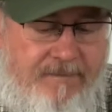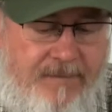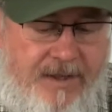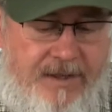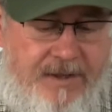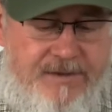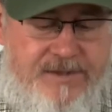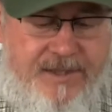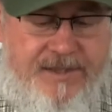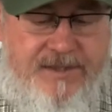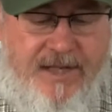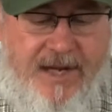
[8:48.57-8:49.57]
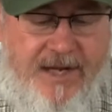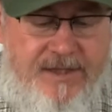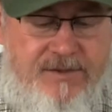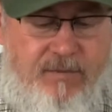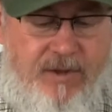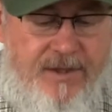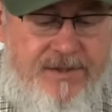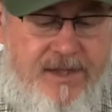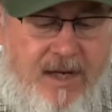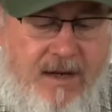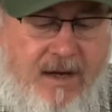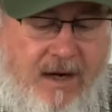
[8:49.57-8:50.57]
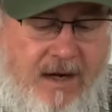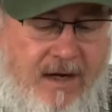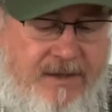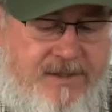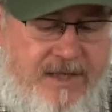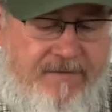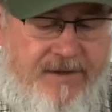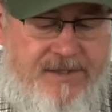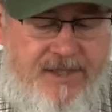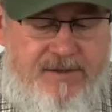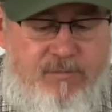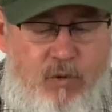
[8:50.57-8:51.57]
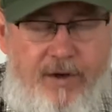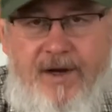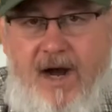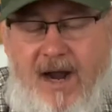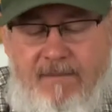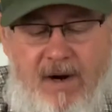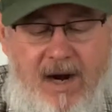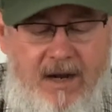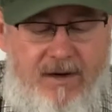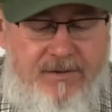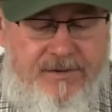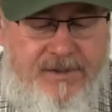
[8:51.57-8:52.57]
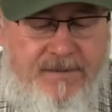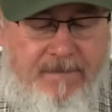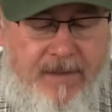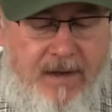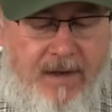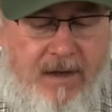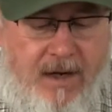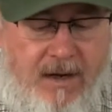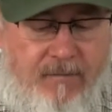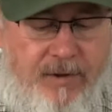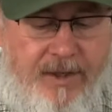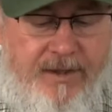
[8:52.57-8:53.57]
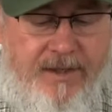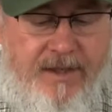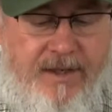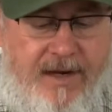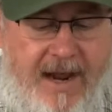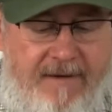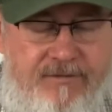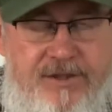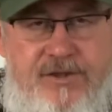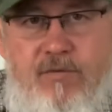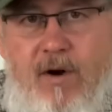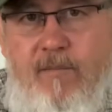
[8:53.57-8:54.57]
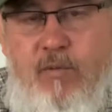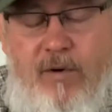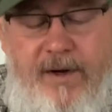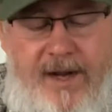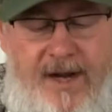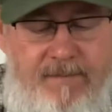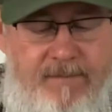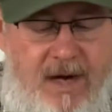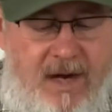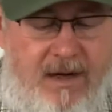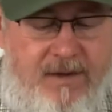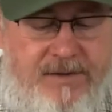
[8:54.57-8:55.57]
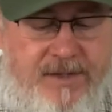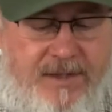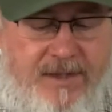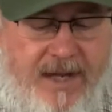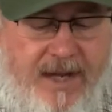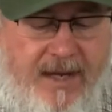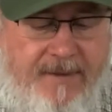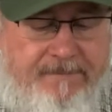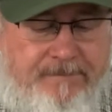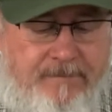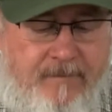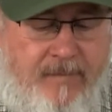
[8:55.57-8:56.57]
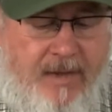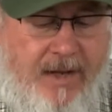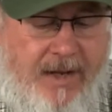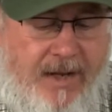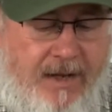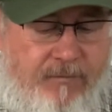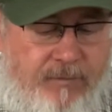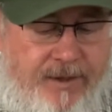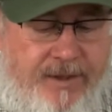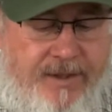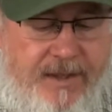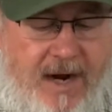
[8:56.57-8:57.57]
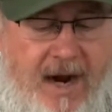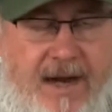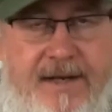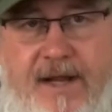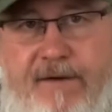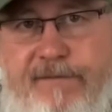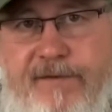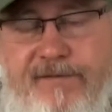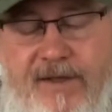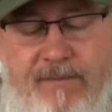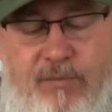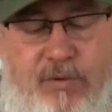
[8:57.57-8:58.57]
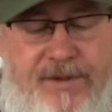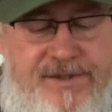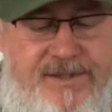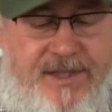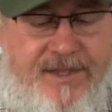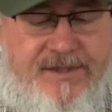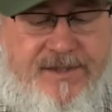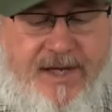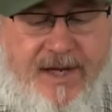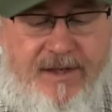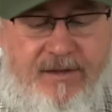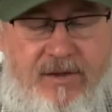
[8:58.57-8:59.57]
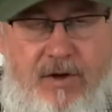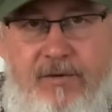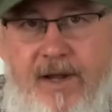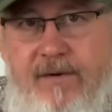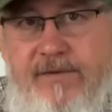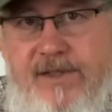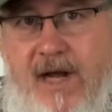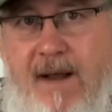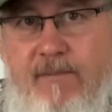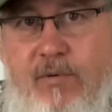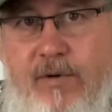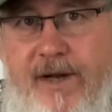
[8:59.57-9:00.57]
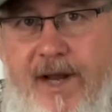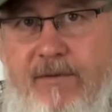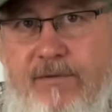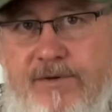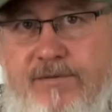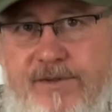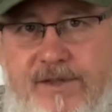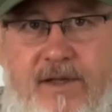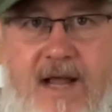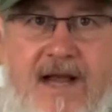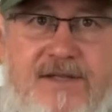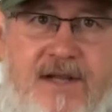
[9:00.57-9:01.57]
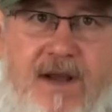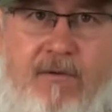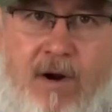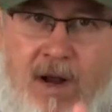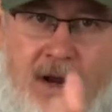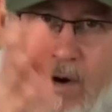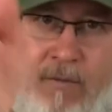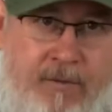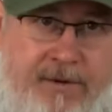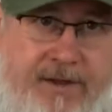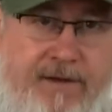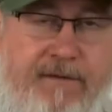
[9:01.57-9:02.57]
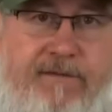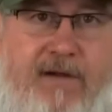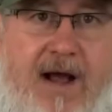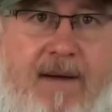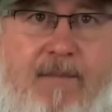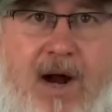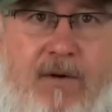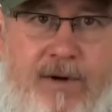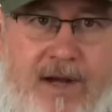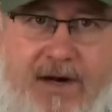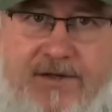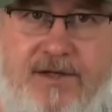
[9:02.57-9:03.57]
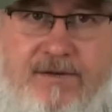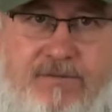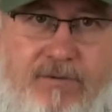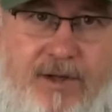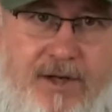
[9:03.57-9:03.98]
in 6 days was 76.9 miles. We did an average of 12.8 miles a day, and we did a high day of 15.6, and a low day was 9.8, which was the last day when we did the flyby. We got ourselves really